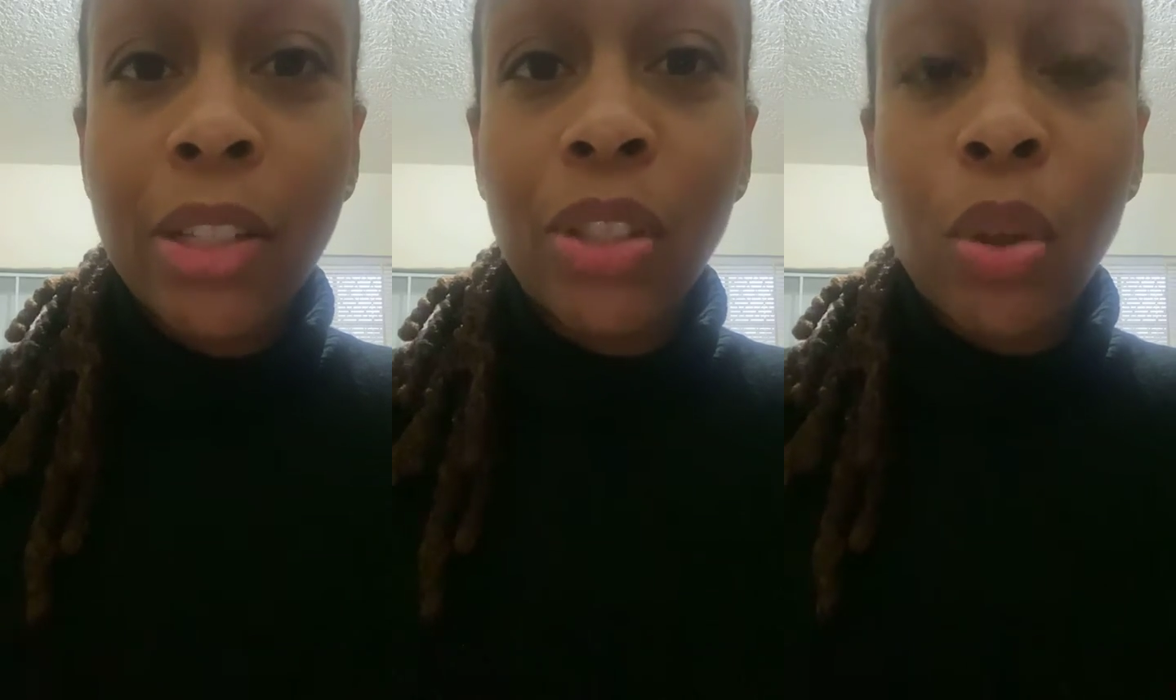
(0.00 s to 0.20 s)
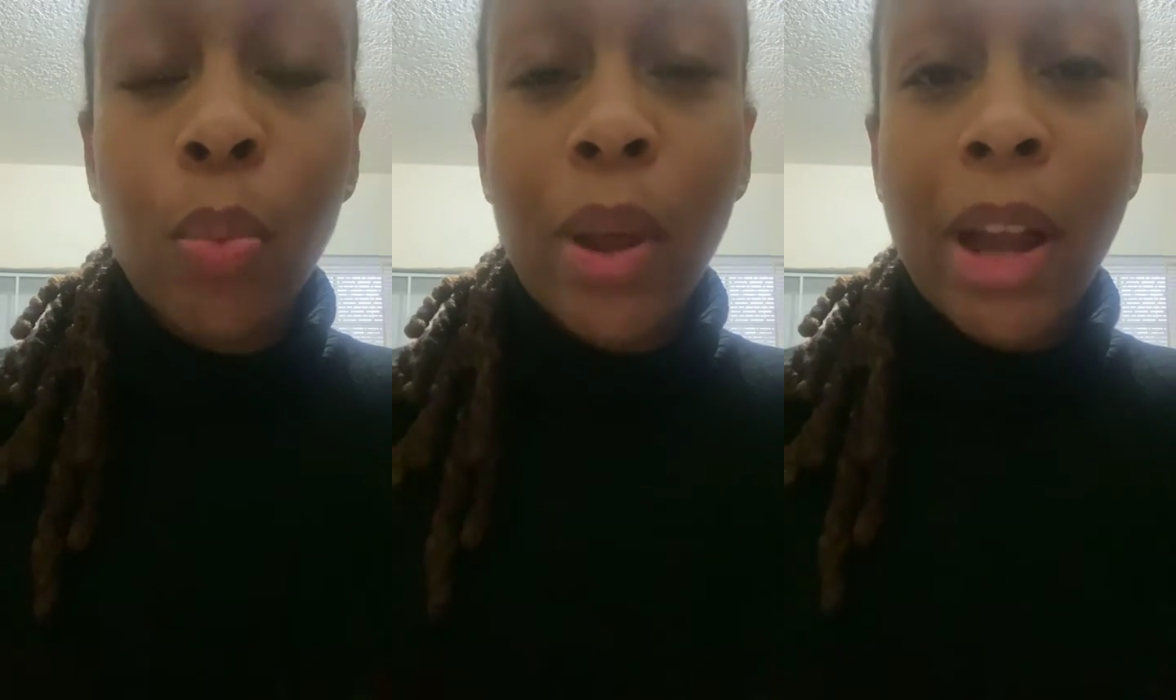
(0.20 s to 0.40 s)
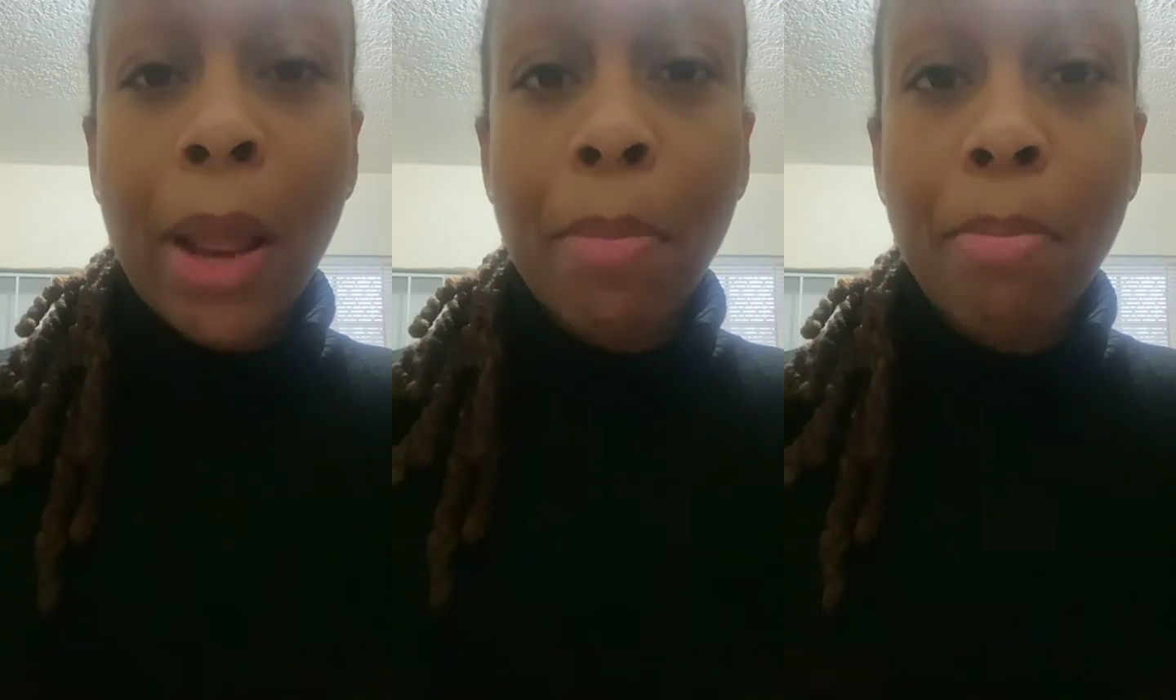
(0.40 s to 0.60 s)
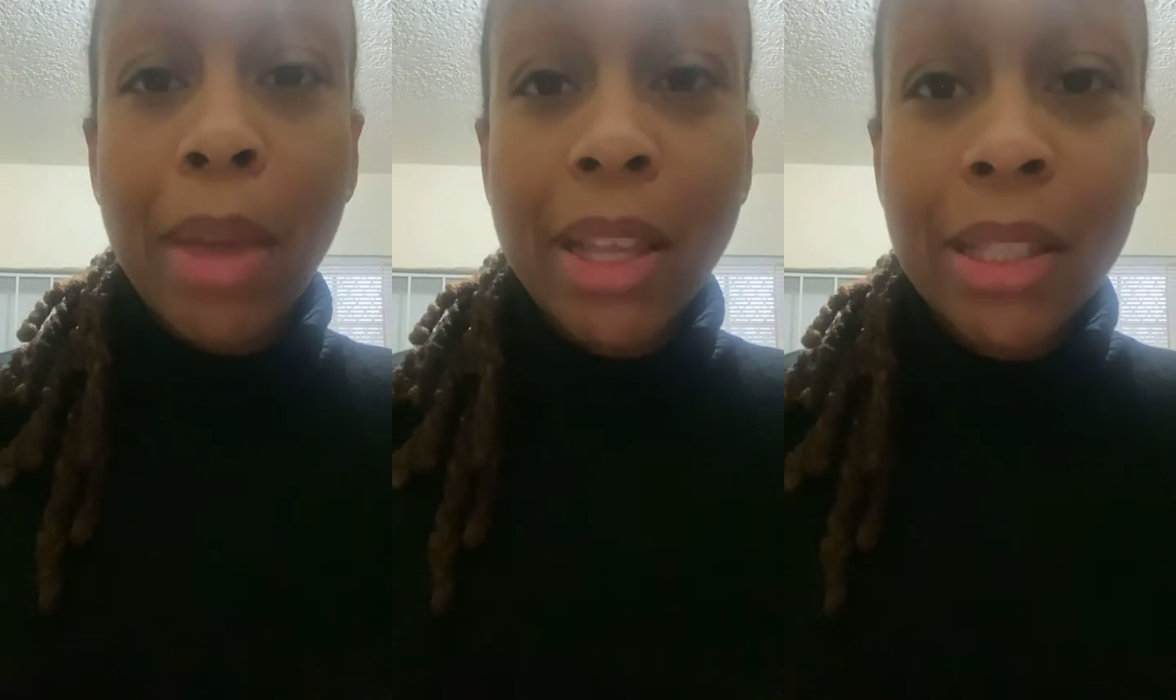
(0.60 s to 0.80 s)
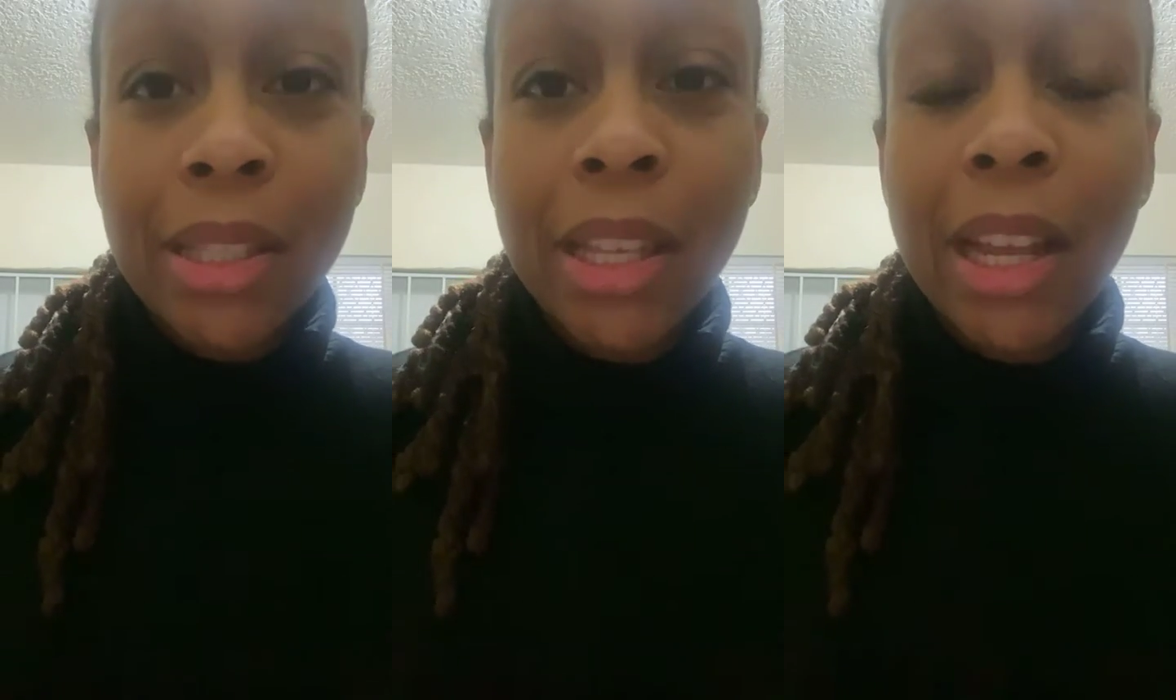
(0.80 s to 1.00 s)
and so when I
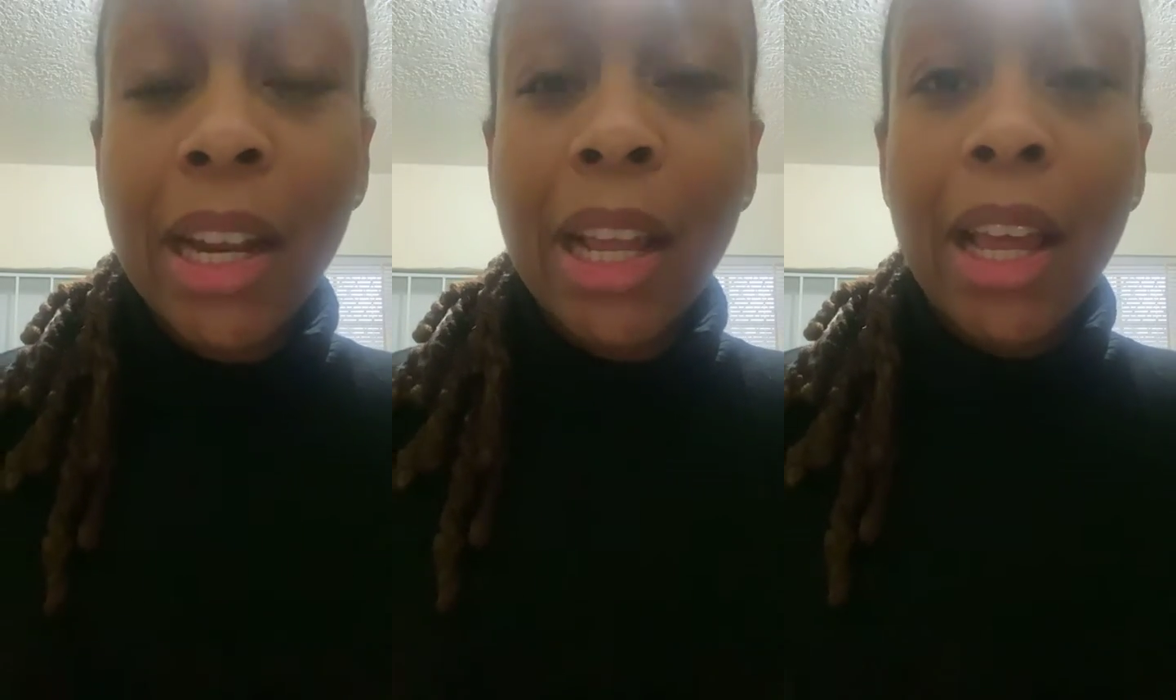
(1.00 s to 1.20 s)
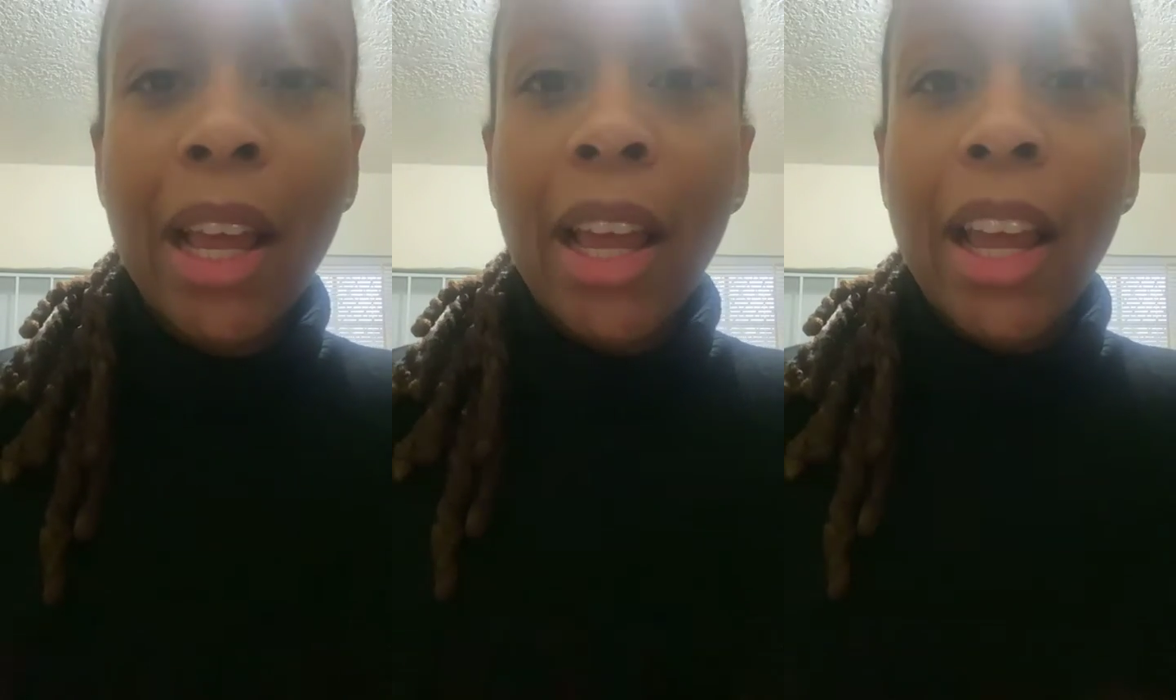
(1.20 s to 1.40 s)
mix it,